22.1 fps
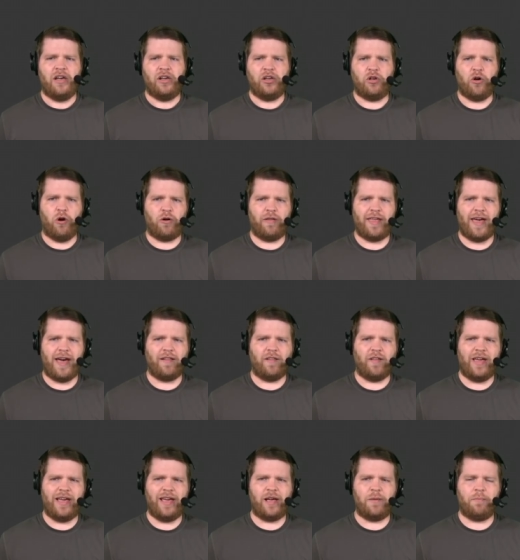Go to that
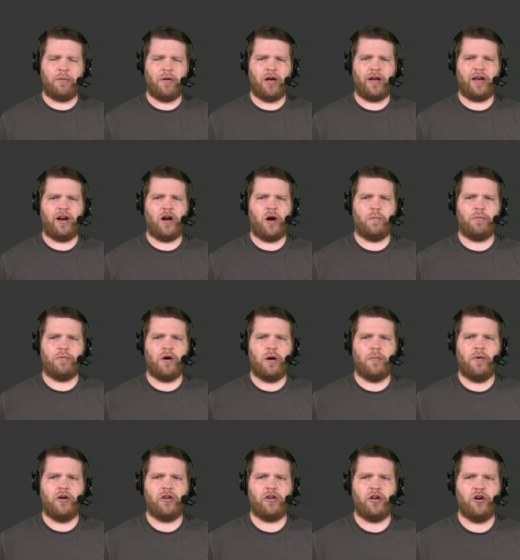link, plug in our
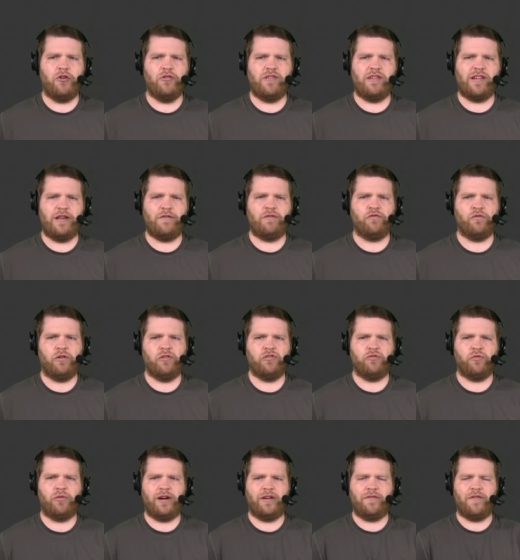promo code
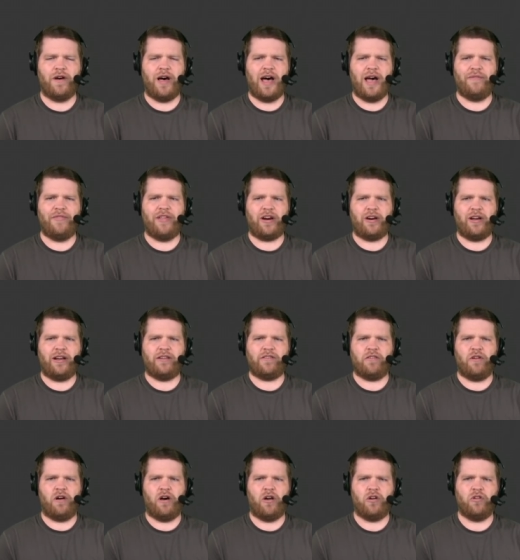Chiefs125. That'll get
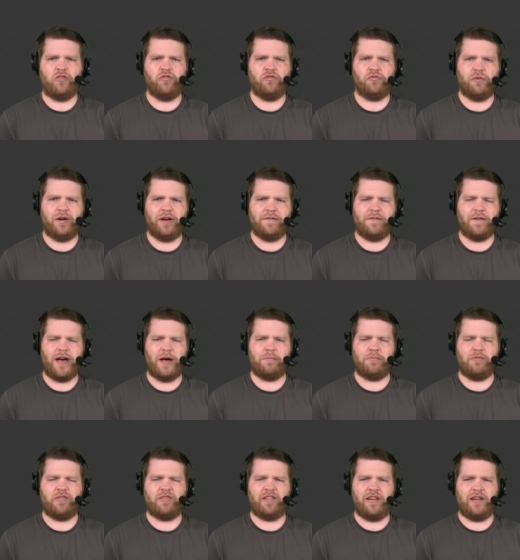you
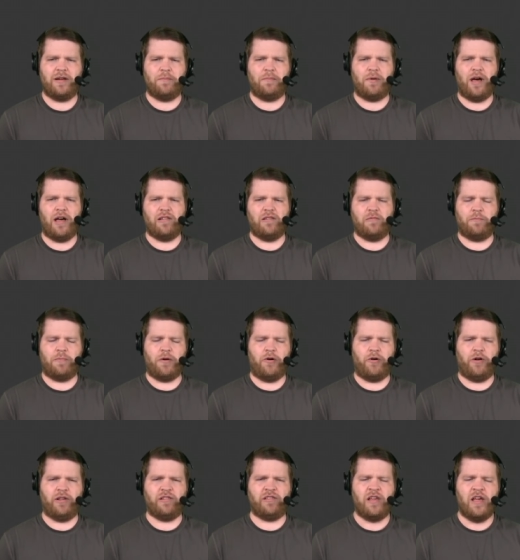125% deposit
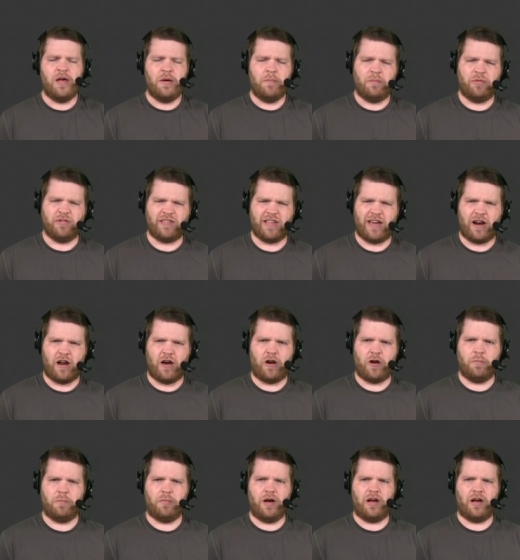bonus. Put down
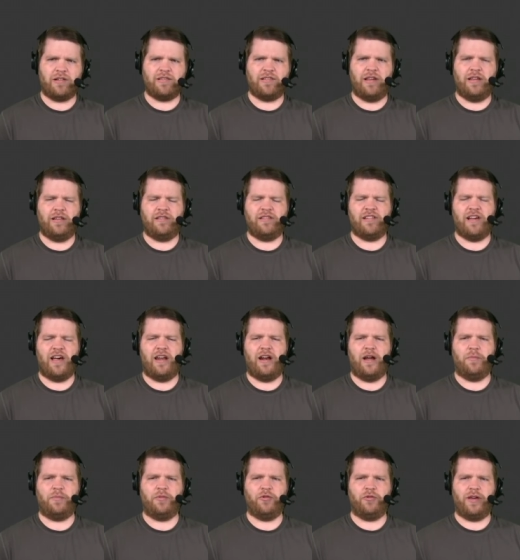100 bucks at sign
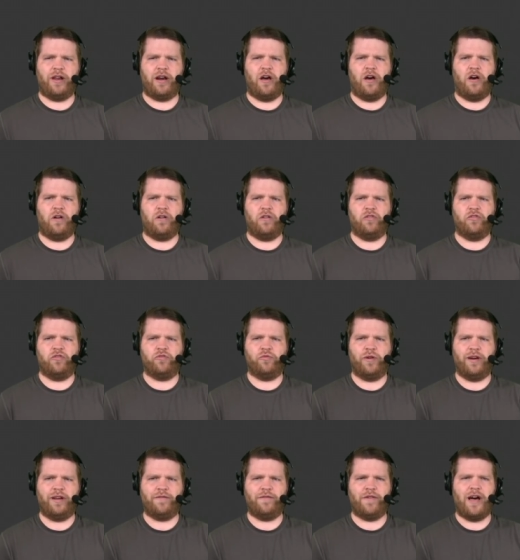up. You'll get
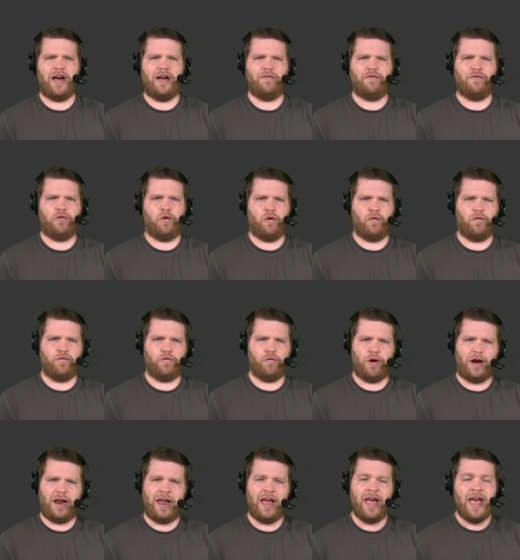125 for
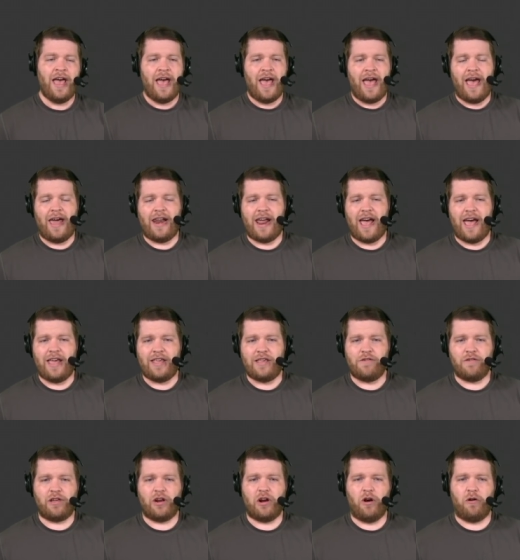free. And, hey,
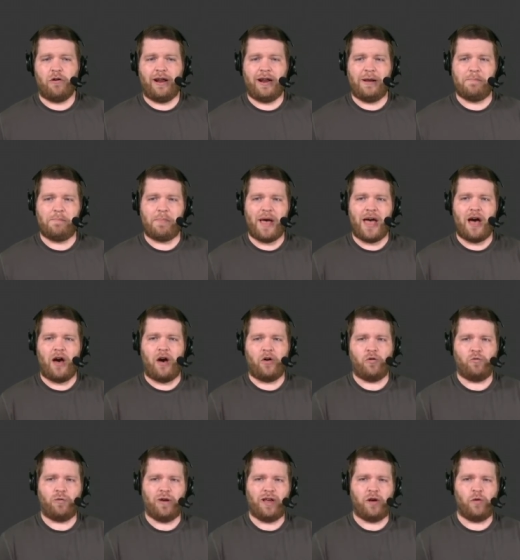you can already bet
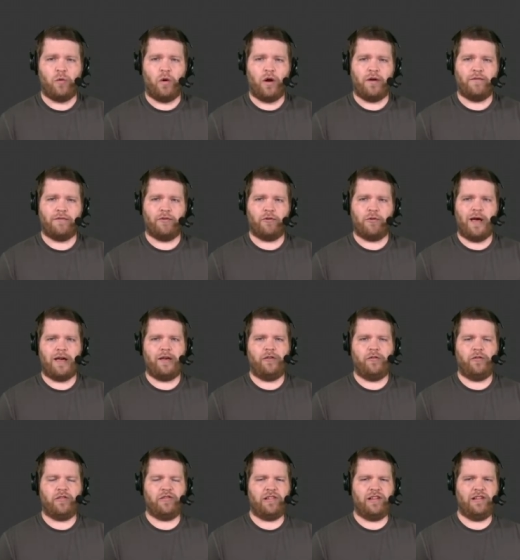on week one of the
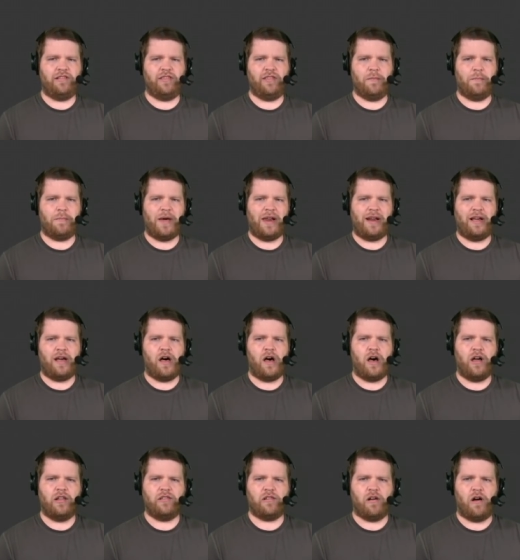regular season. The betting
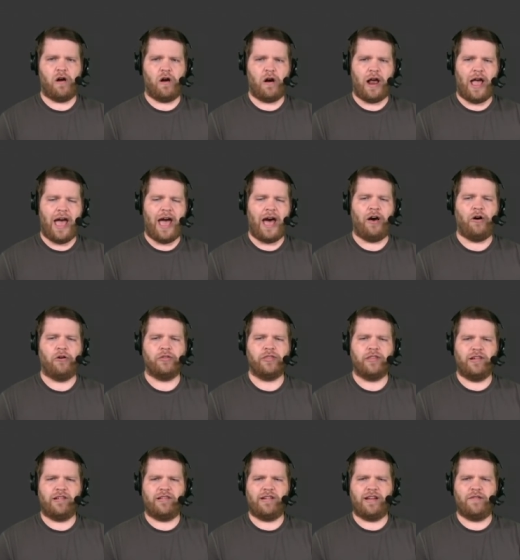odds are out.
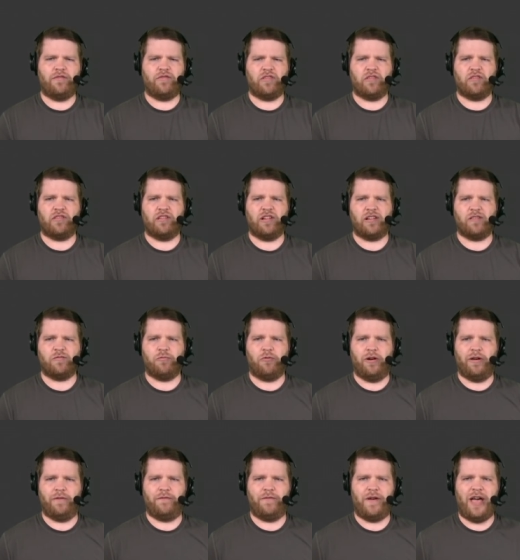The Chiefs are
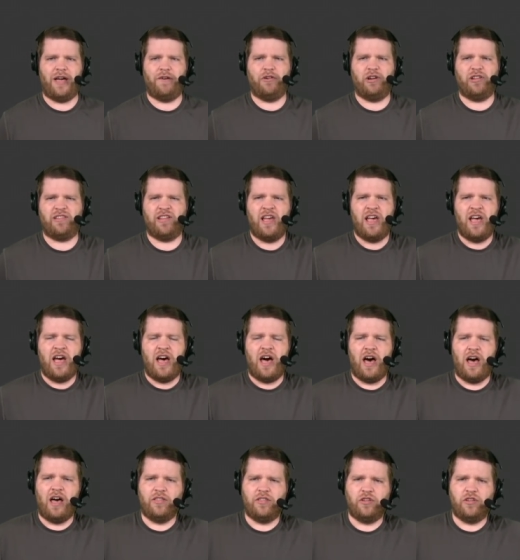six-point favorites. The